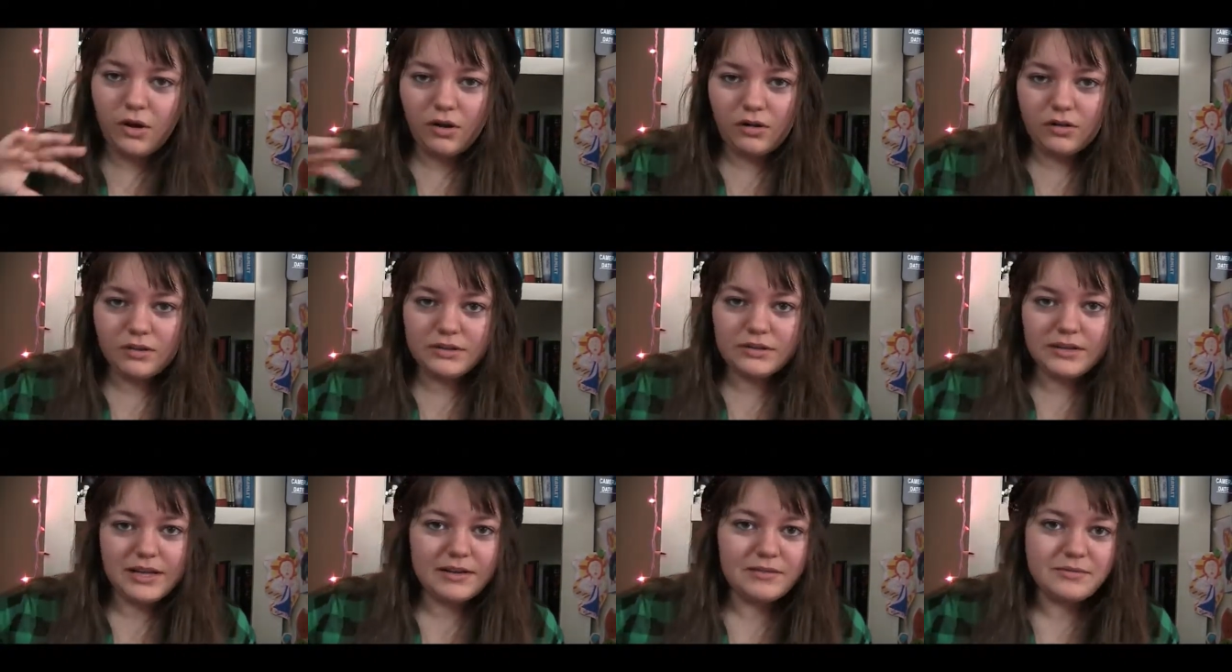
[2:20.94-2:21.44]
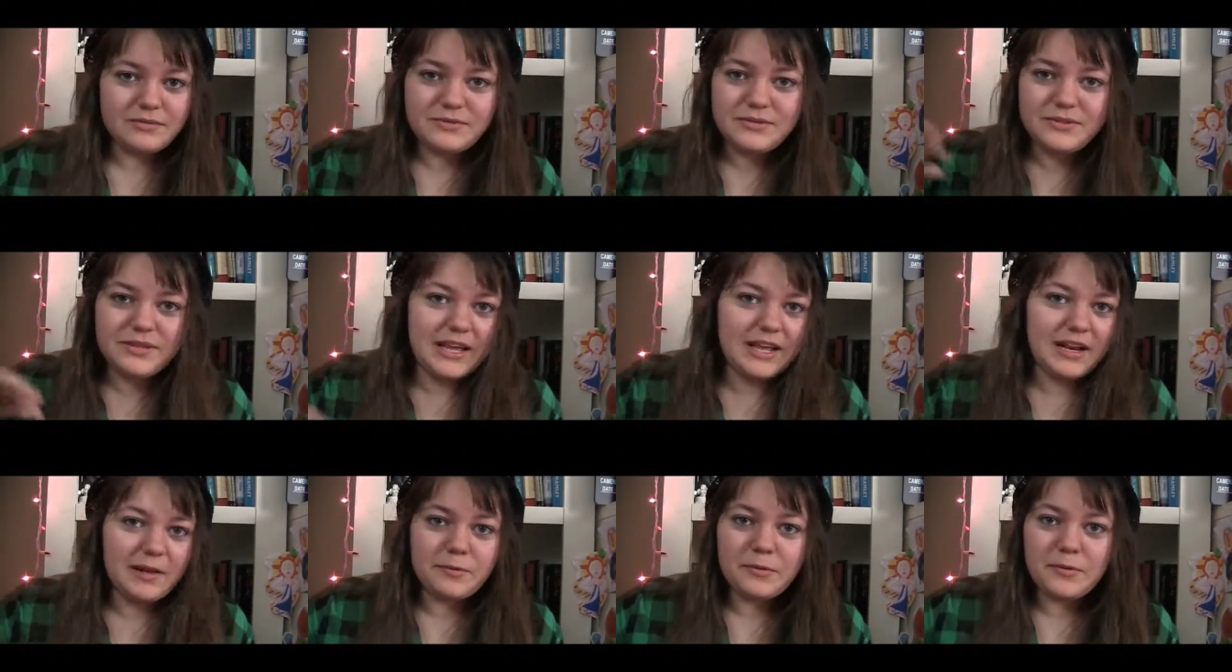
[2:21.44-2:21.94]
I
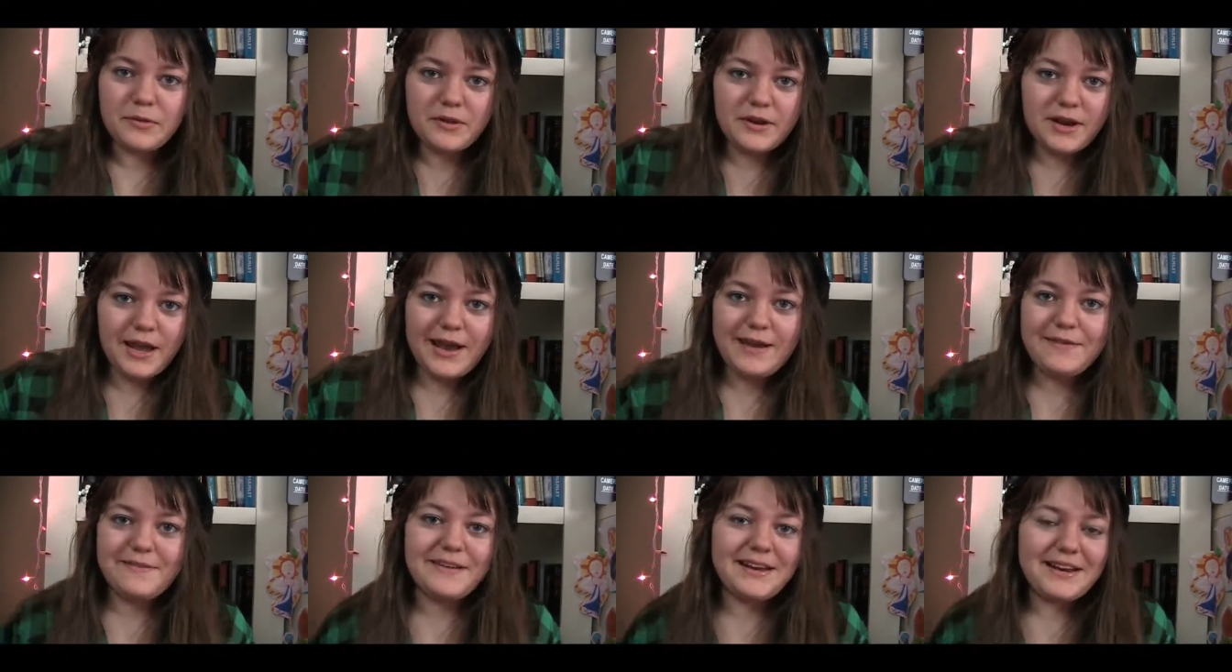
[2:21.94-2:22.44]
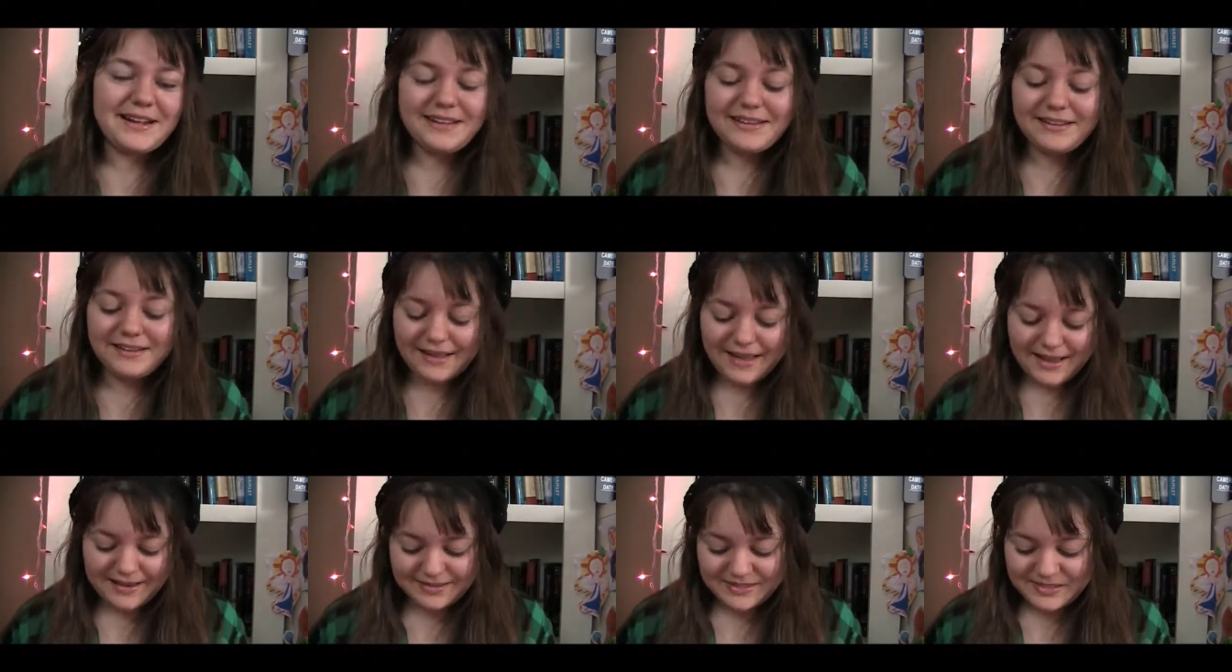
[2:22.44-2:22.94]
stayed up through the night
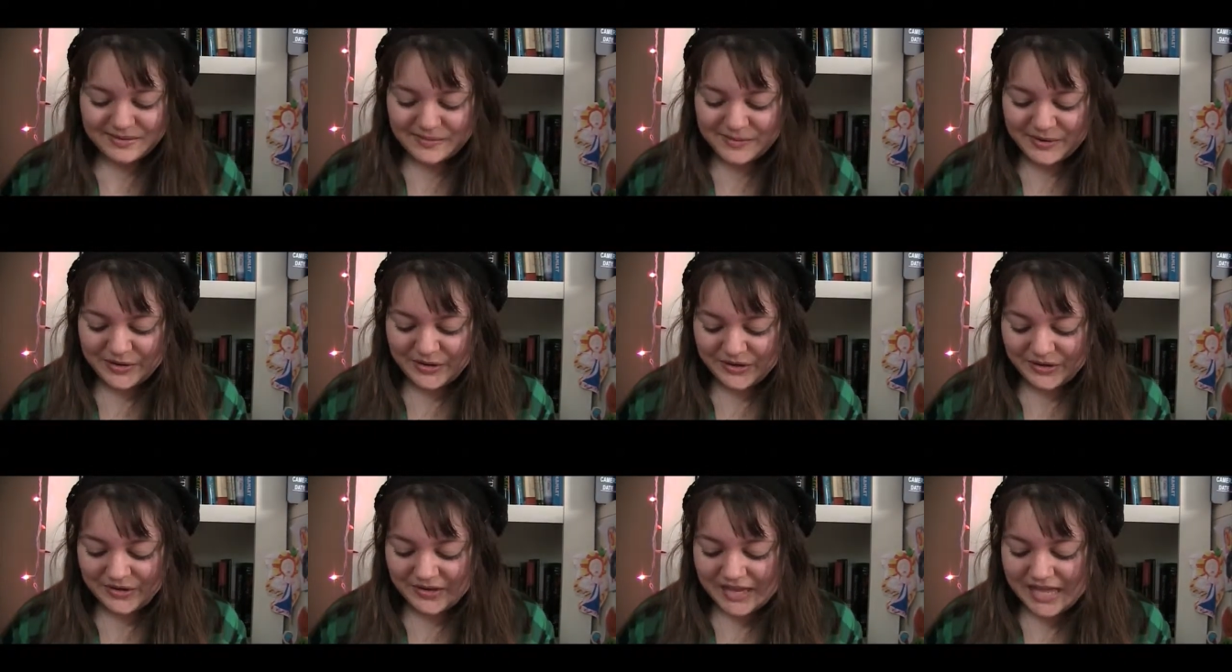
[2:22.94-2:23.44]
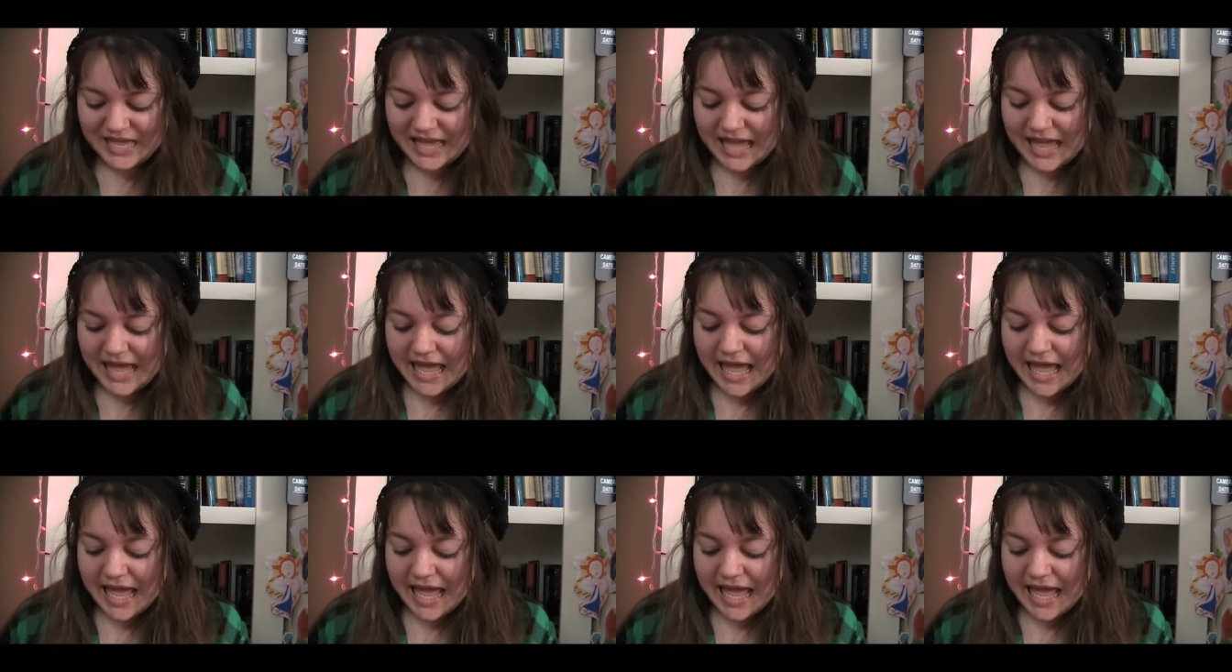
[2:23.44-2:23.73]
reading the last book.